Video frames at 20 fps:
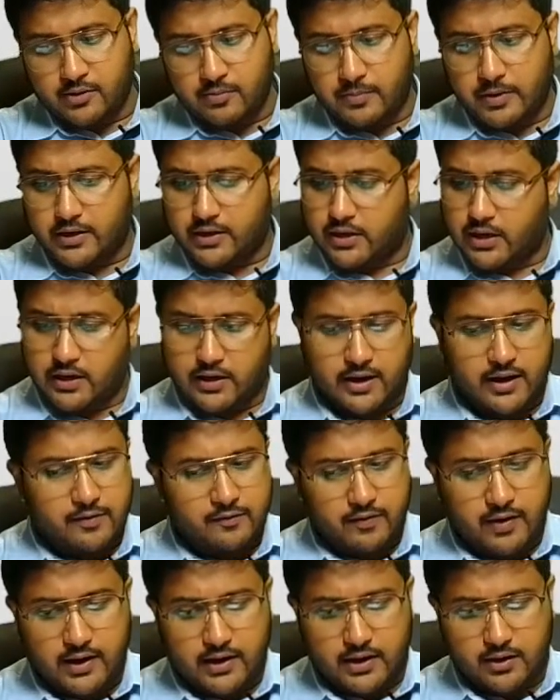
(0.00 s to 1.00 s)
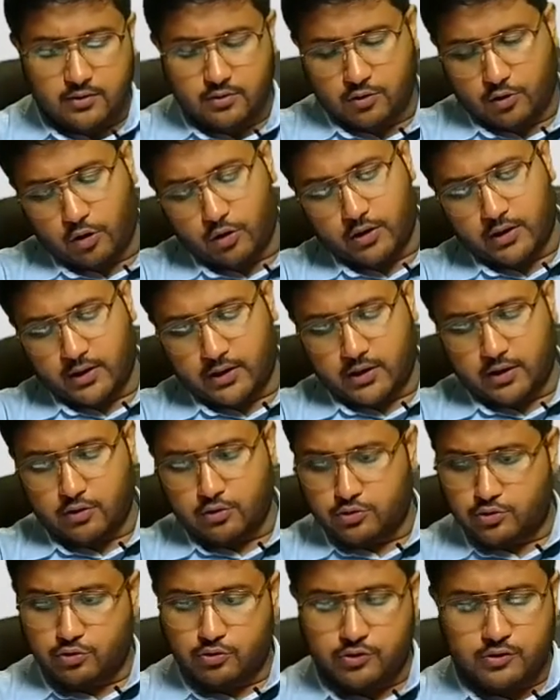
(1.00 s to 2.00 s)
but Tucker and Wilton or Tucker or
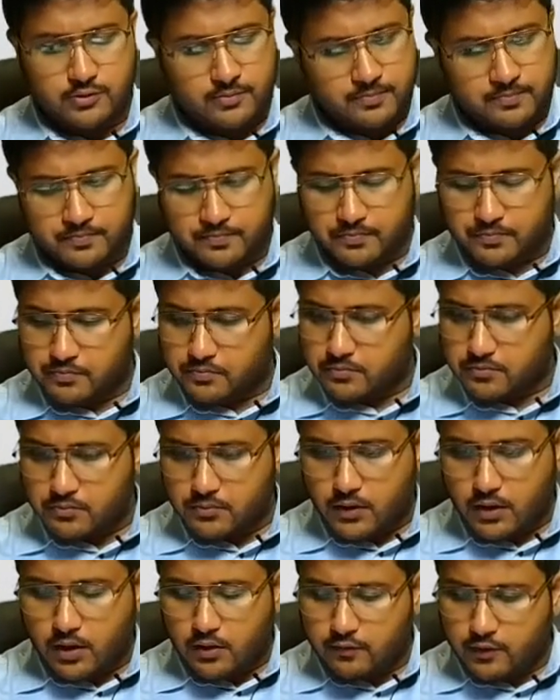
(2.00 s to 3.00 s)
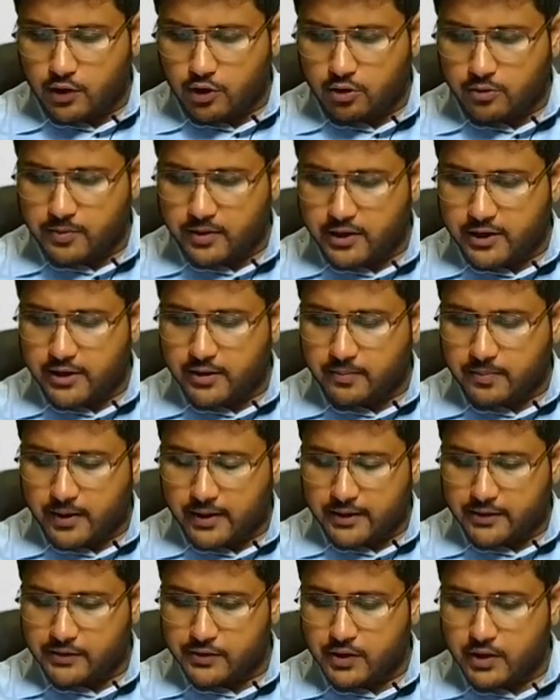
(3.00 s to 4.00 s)
Jones will not be related
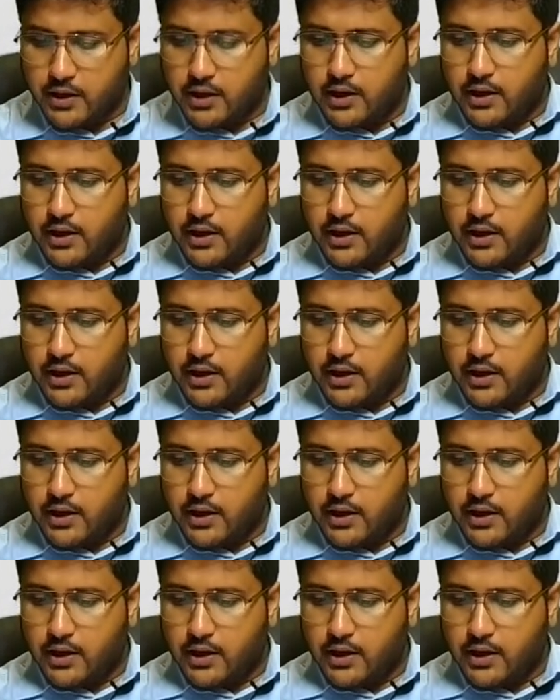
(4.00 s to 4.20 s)
parties.